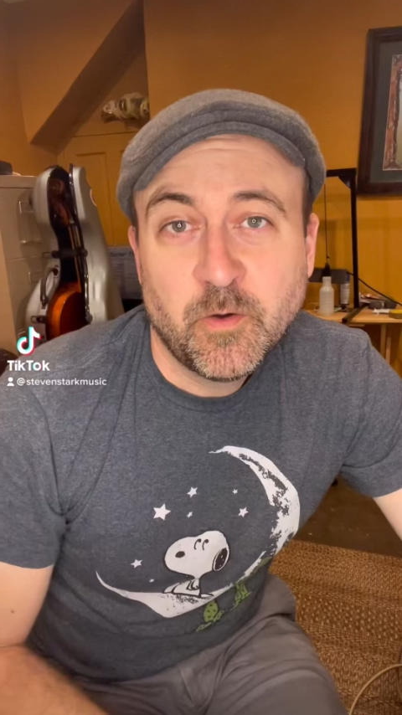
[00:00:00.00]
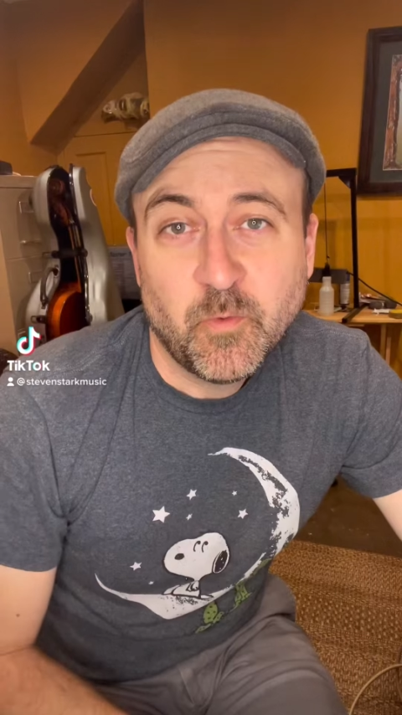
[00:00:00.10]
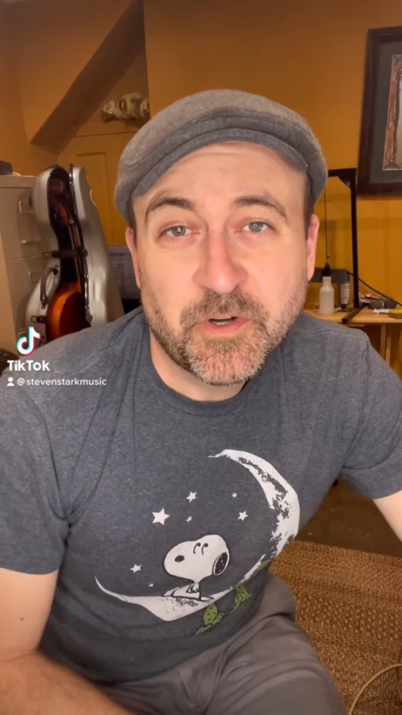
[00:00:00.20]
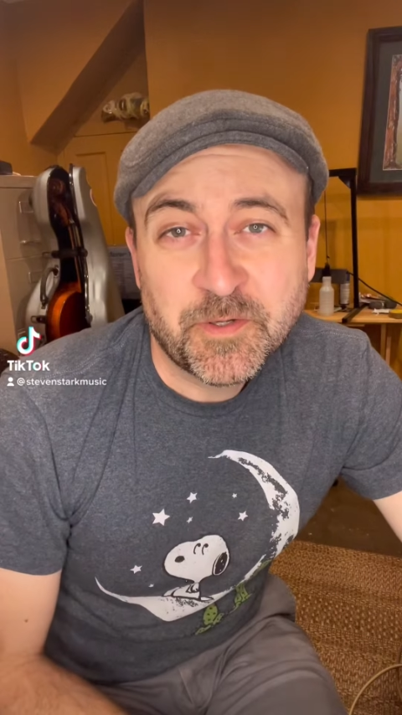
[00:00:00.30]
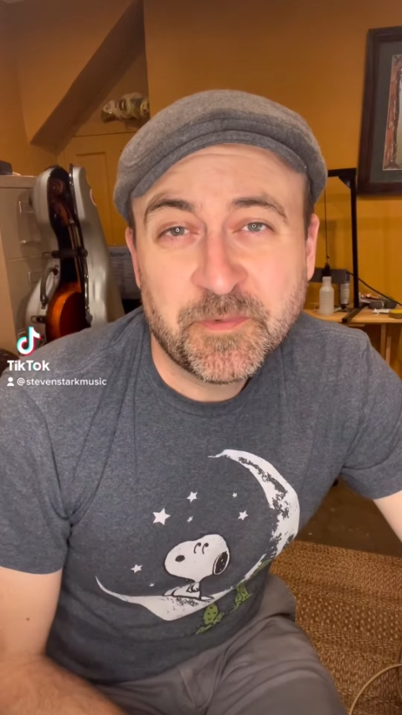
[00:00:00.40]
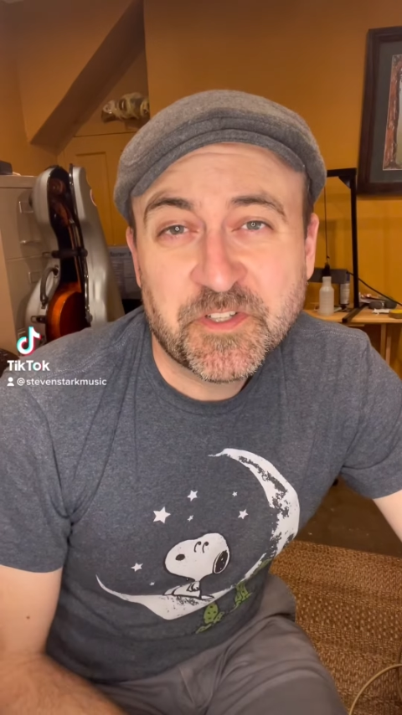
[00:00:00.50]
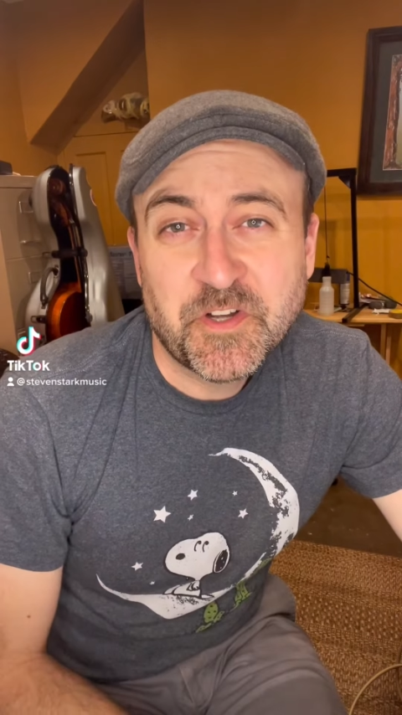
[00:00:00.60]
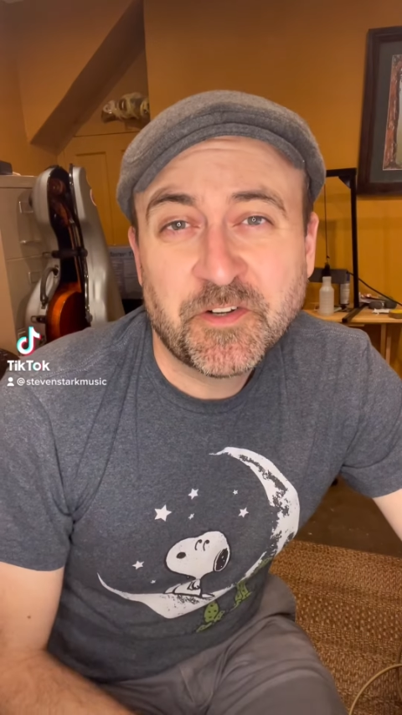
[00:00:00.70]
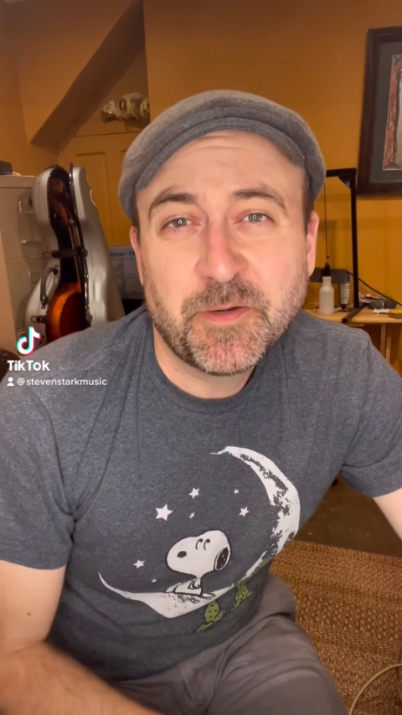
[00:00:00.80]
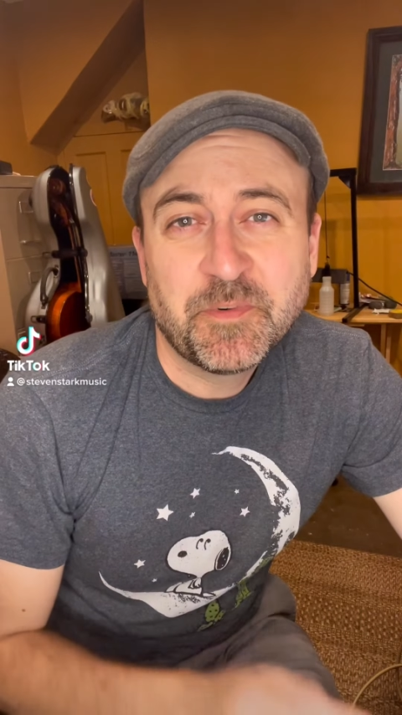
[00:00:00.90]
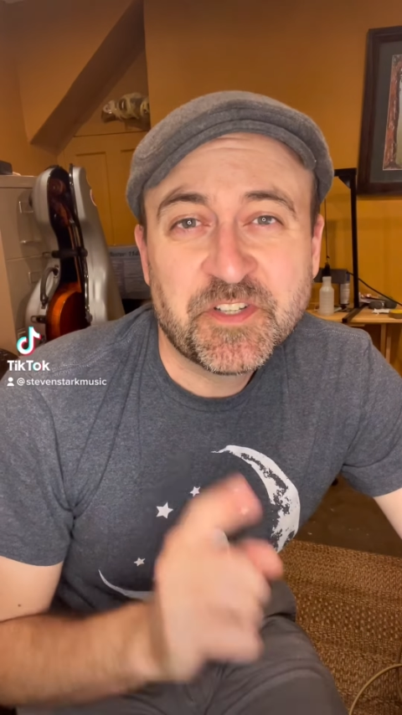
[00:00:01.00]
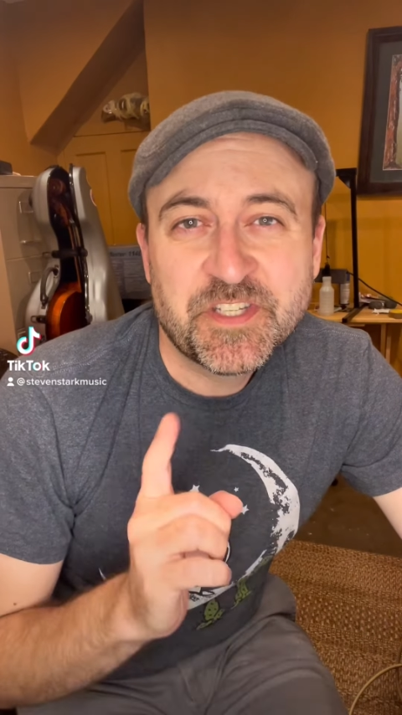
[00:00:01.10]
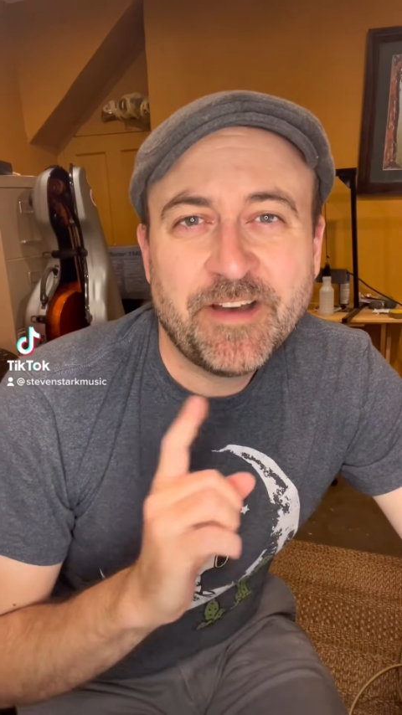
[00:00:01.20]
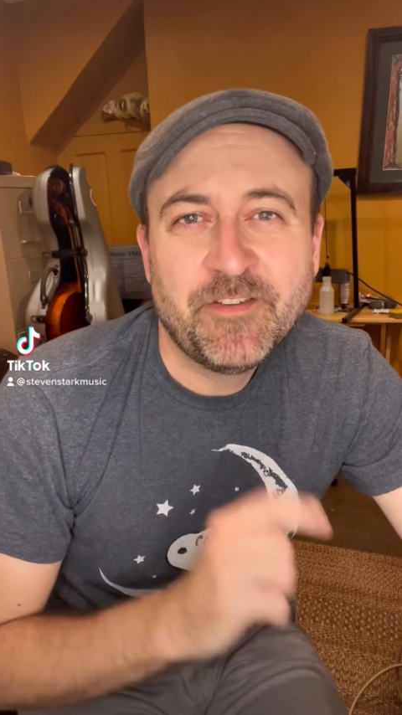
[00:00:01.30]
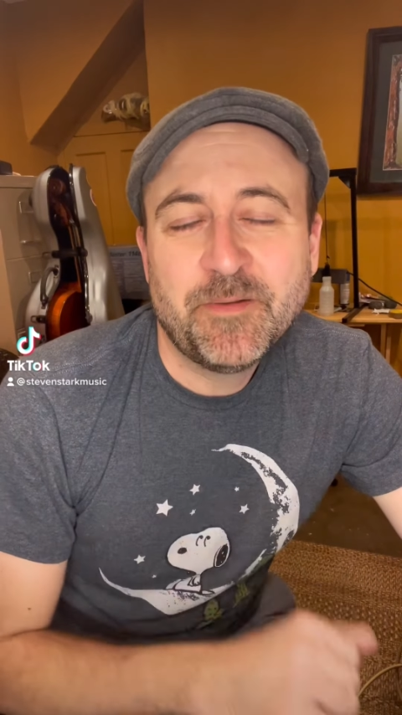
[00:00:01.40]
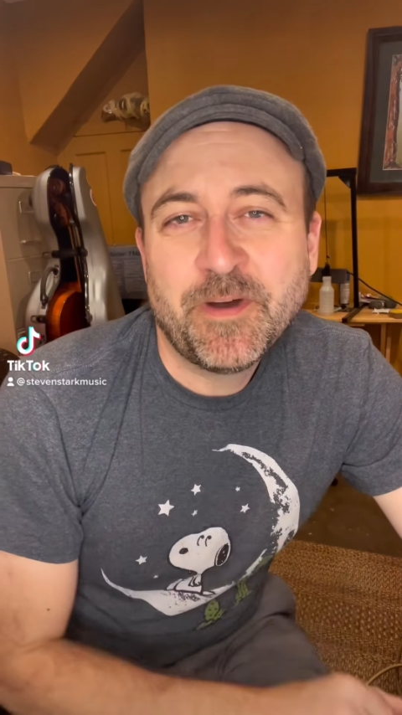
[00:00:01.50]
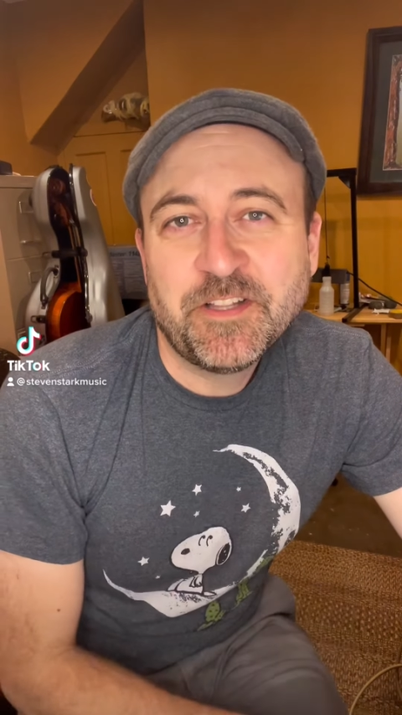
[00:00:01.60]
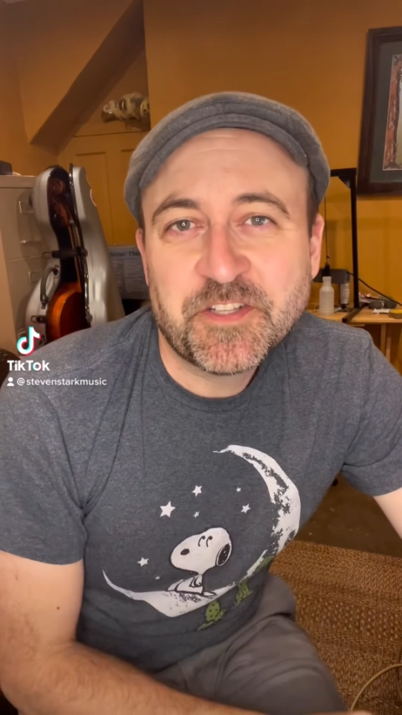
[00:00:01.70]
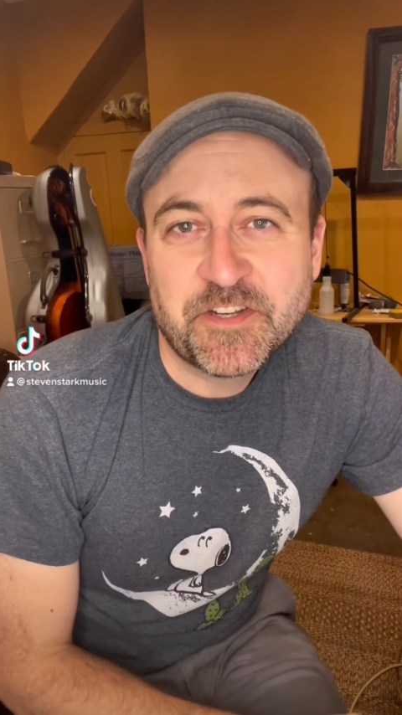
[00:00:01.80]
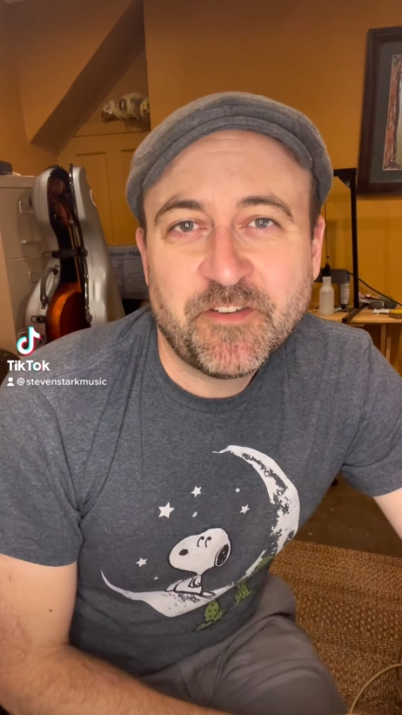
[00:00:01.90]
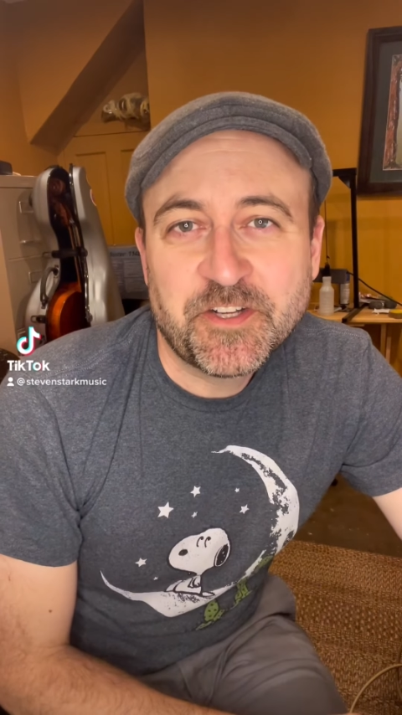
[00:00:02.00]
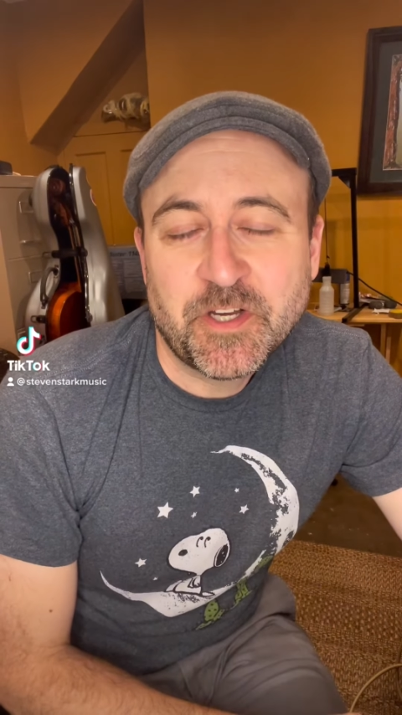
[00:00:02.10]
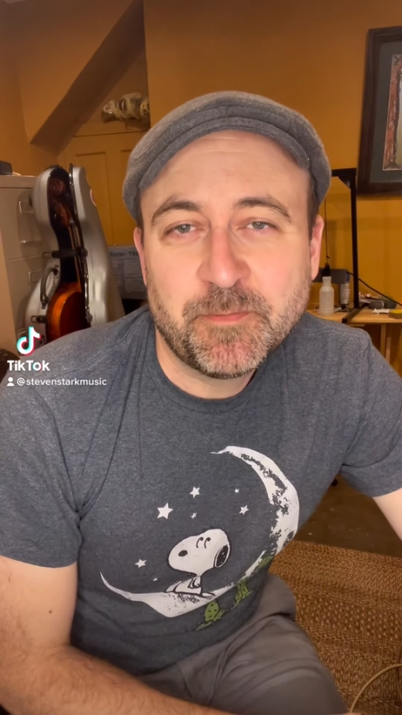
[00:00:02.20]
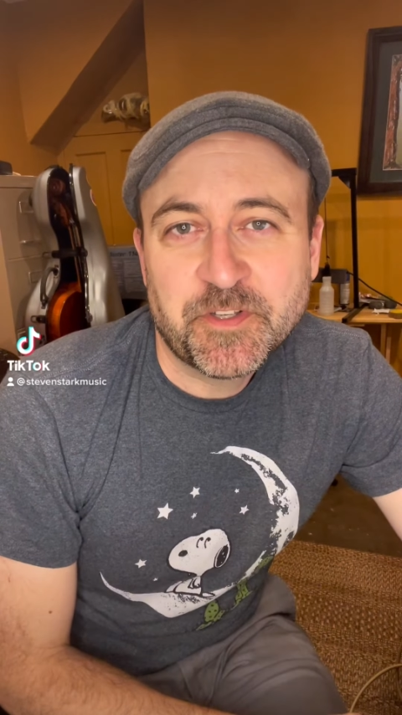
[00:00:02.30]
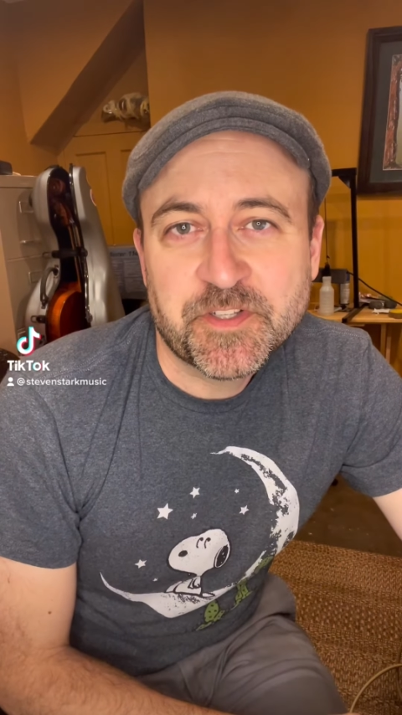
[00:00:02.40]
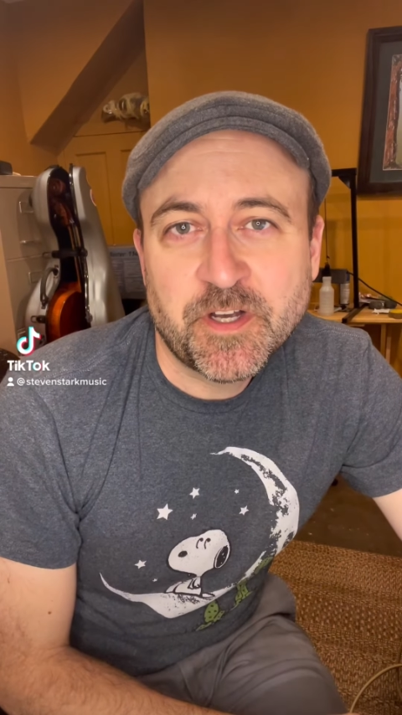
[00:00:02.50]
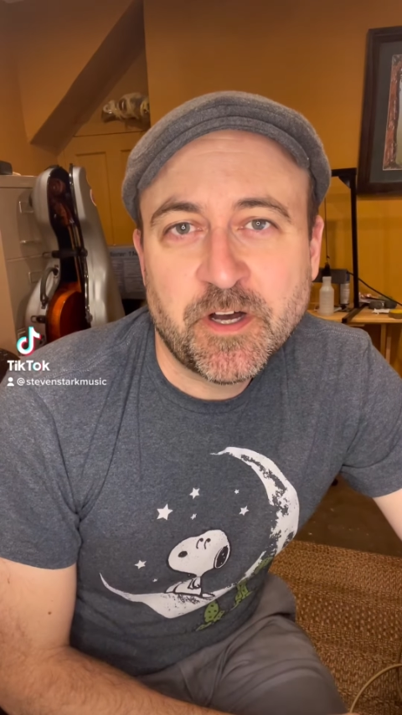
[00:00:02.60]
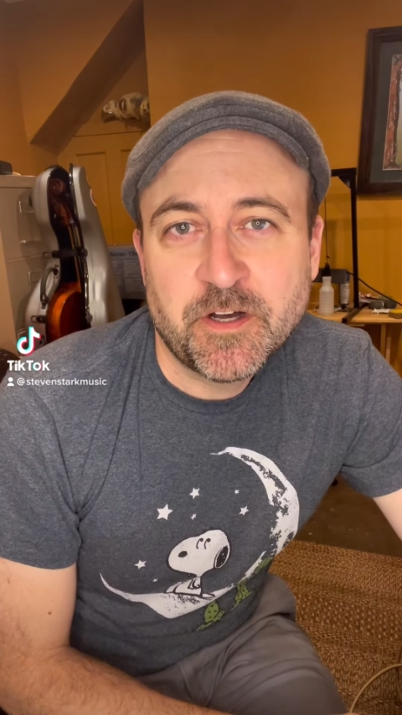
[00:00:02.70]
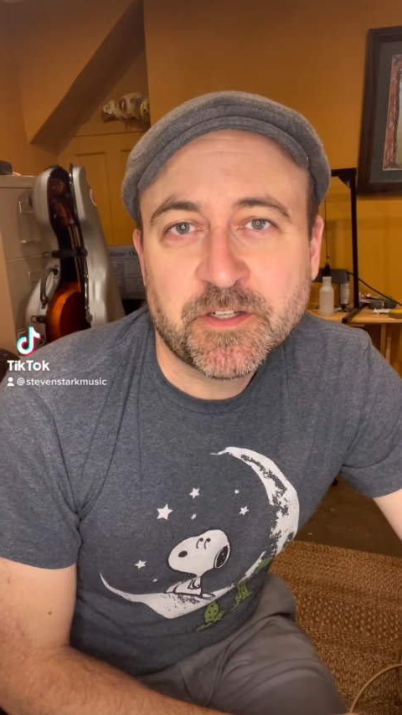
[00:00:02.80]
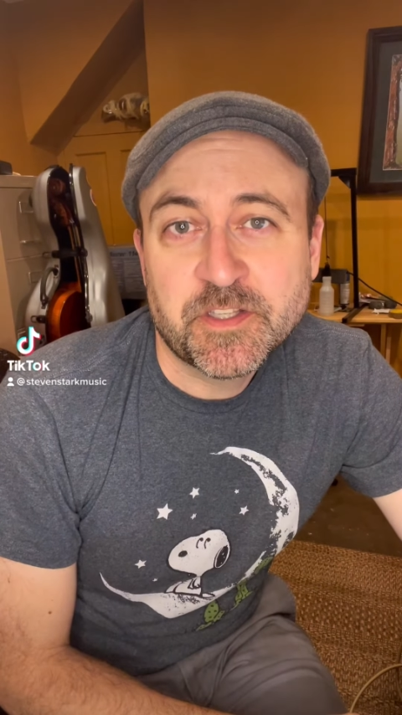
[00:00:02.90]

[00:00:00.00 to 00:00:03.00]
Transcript: Welcome to song number 7 in my list of autumnal songs,